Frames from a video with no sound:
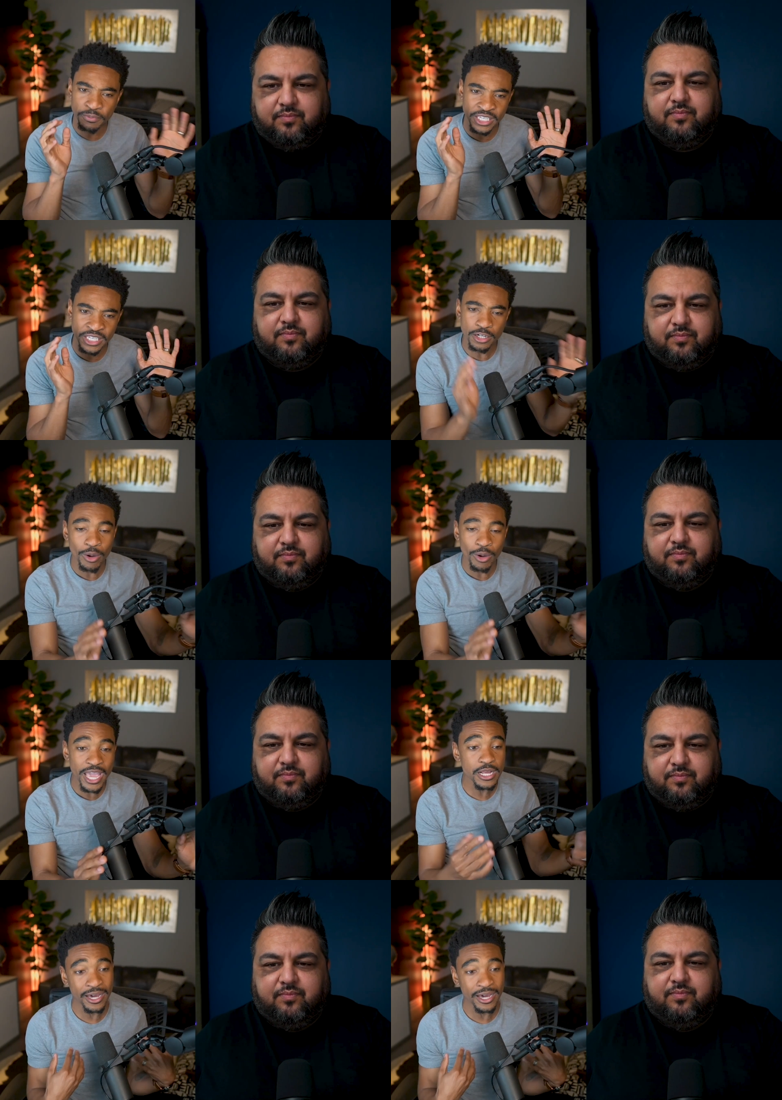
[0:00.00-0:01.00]
Speaker 1: Get away.
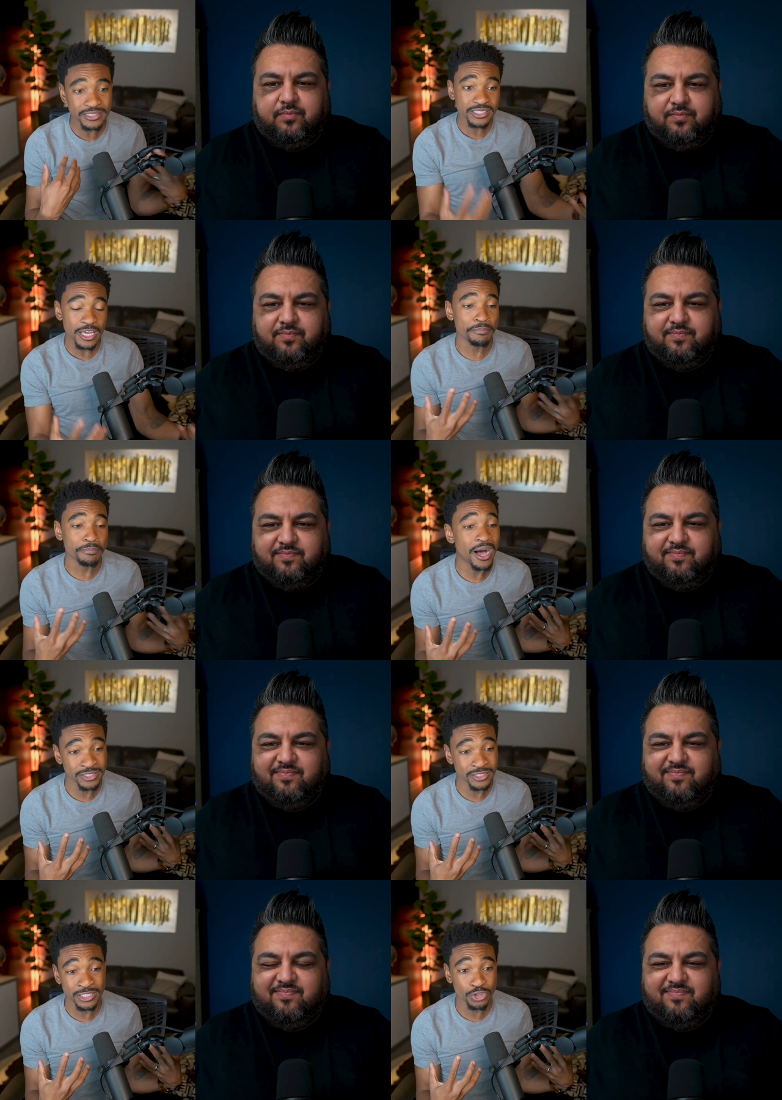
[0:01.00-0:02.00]
Honestly, imposter
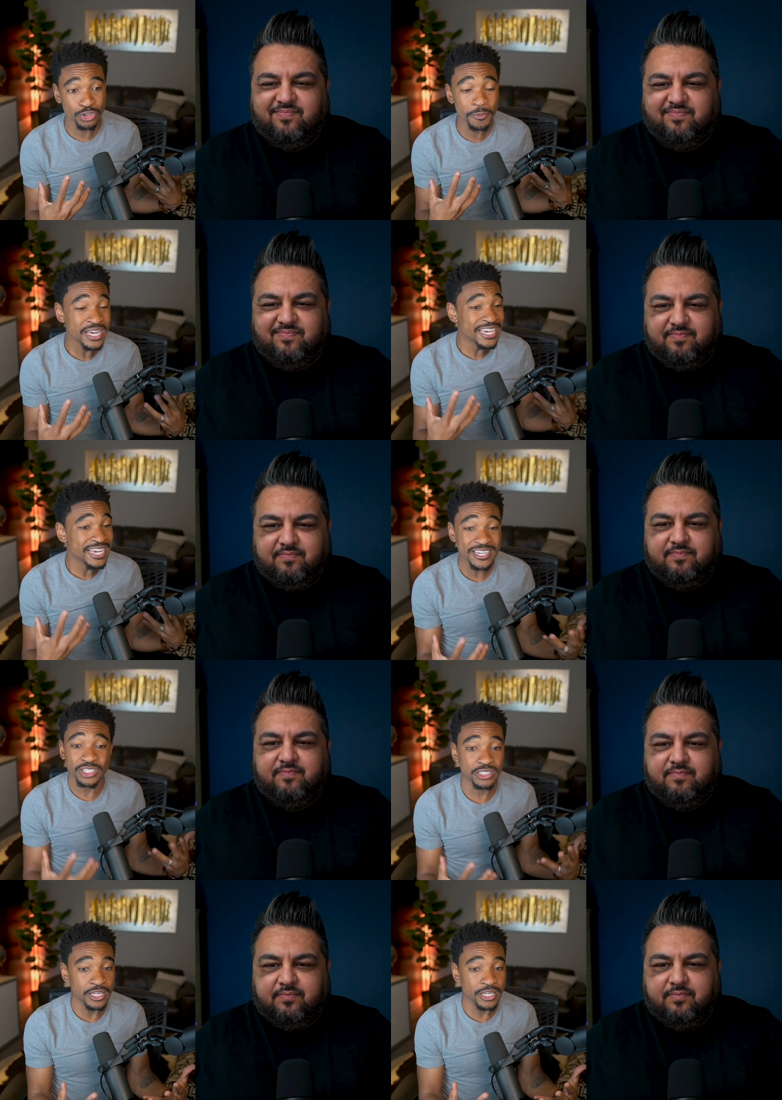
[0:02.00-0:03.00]
syndrome is
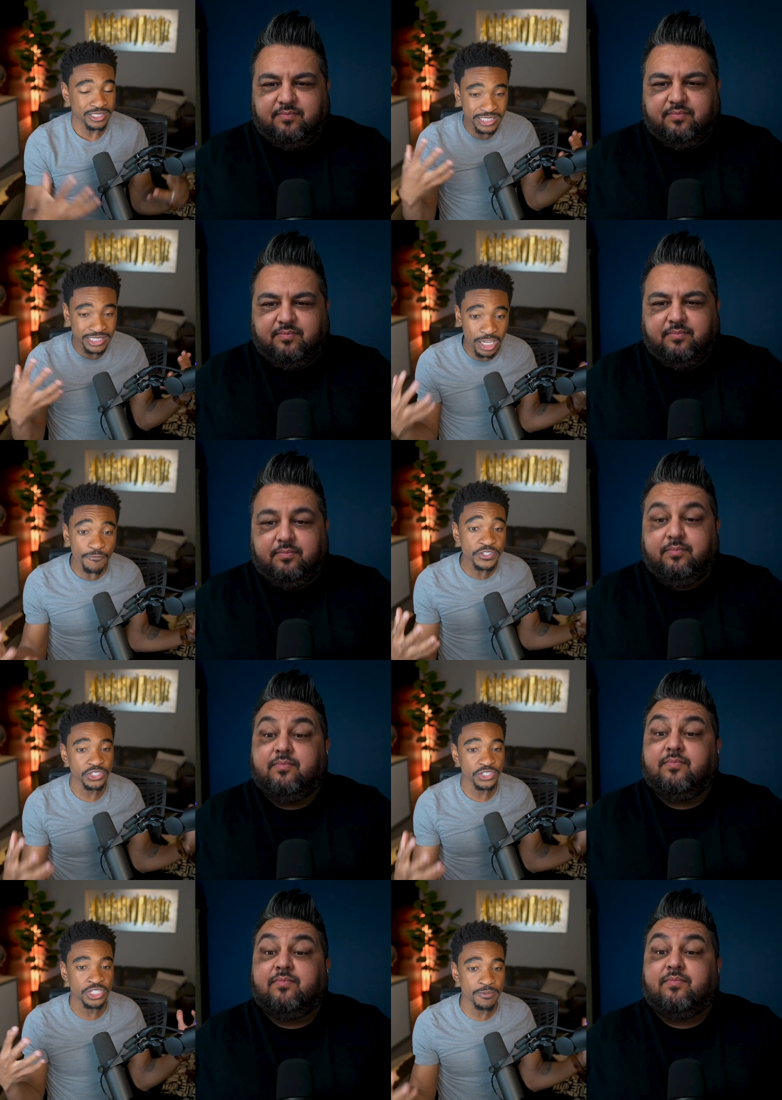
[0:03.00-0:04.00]
just a selfish
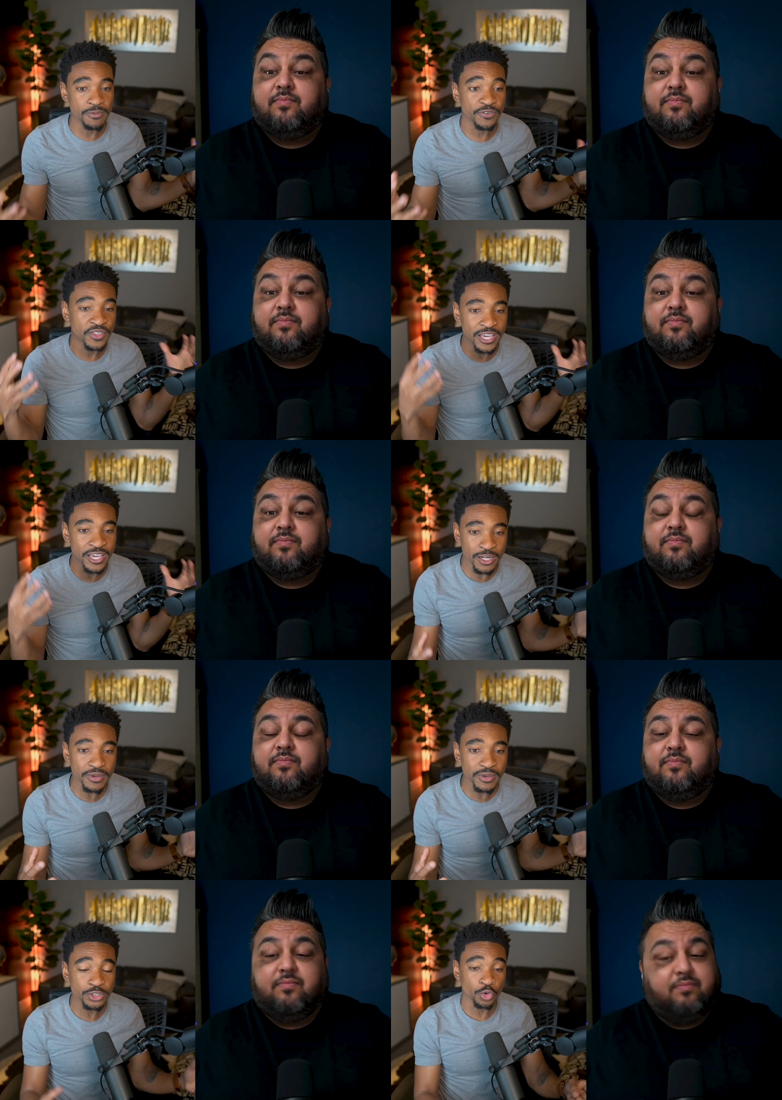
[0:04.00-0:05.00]
attempt for the
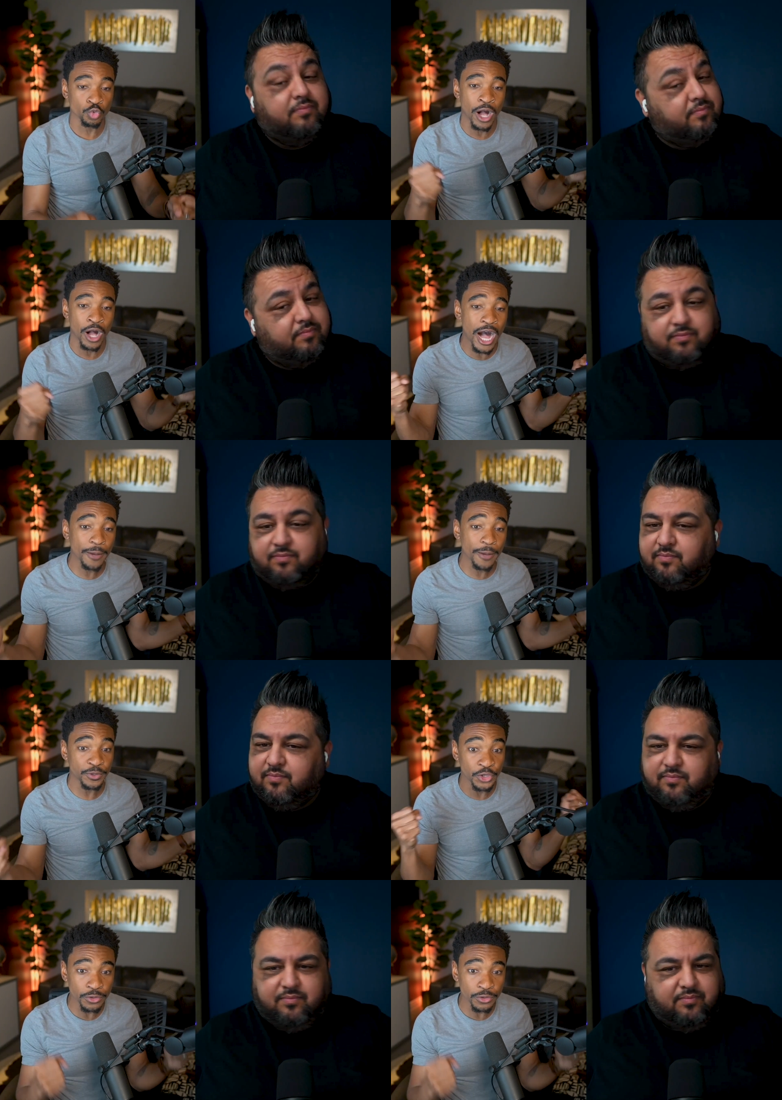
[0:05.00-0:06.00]
enemy to rob
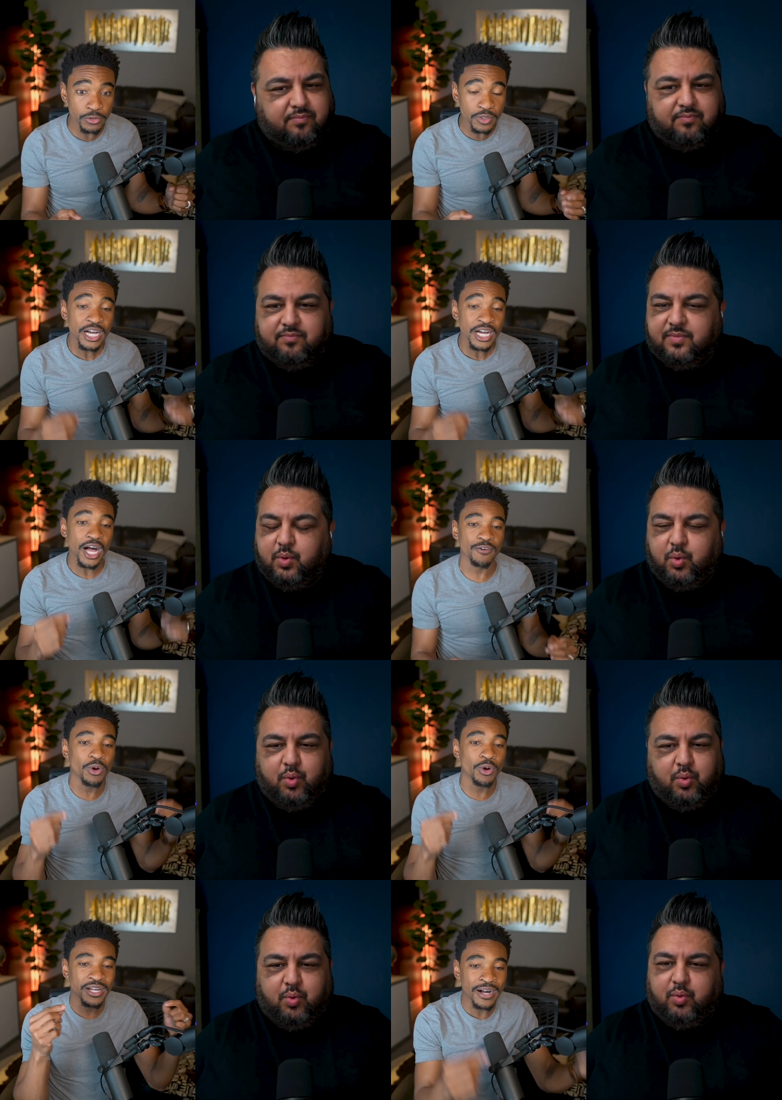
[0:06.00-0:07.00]
you of
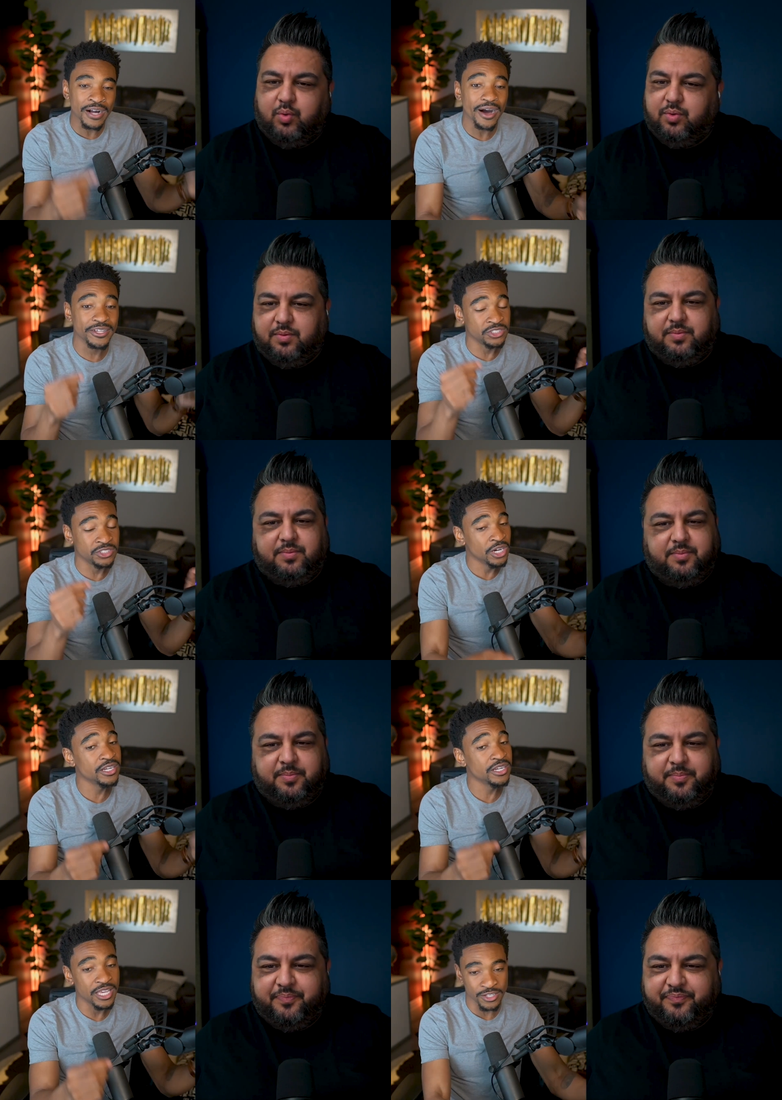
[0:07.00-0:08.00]
what God has done
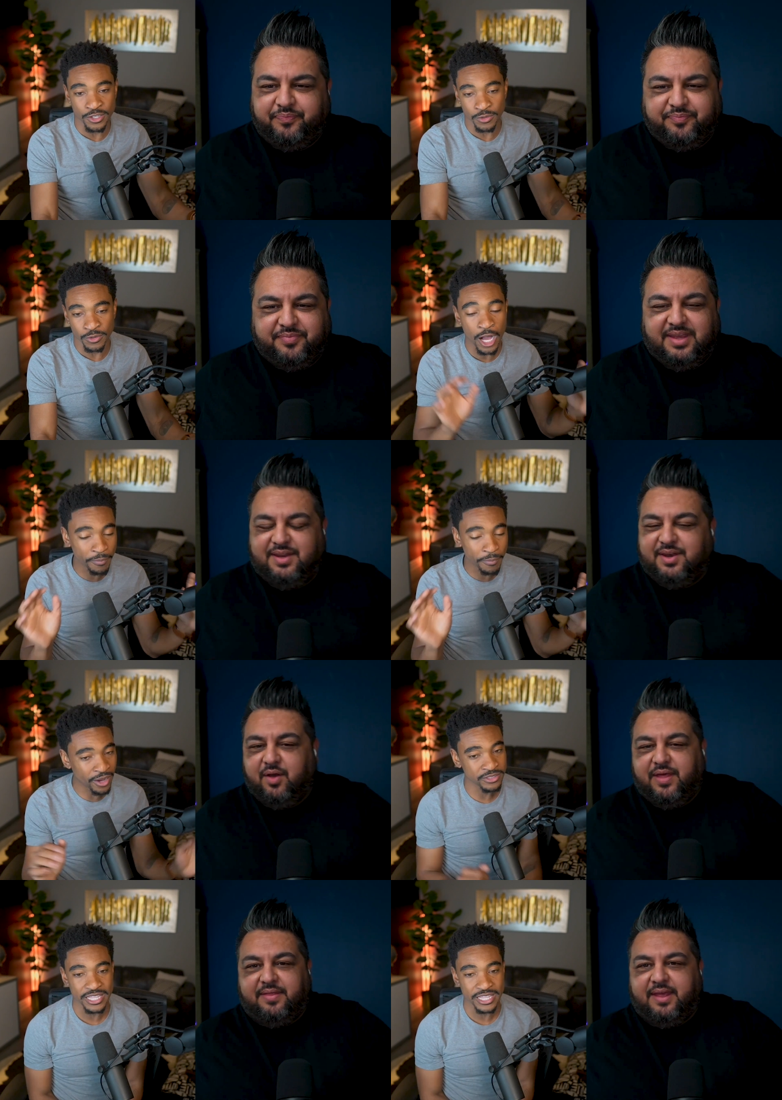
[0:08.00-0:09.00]
in you. And I'll
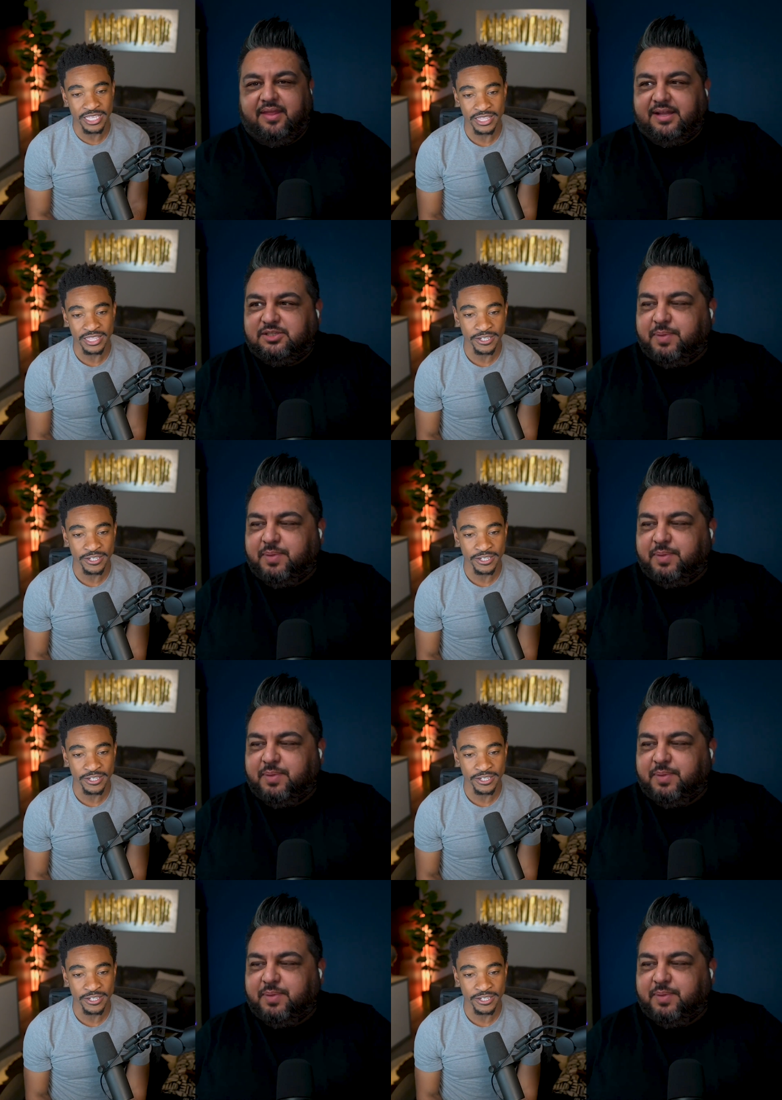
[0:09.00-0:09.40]
Speaker 2: pause that thing. That's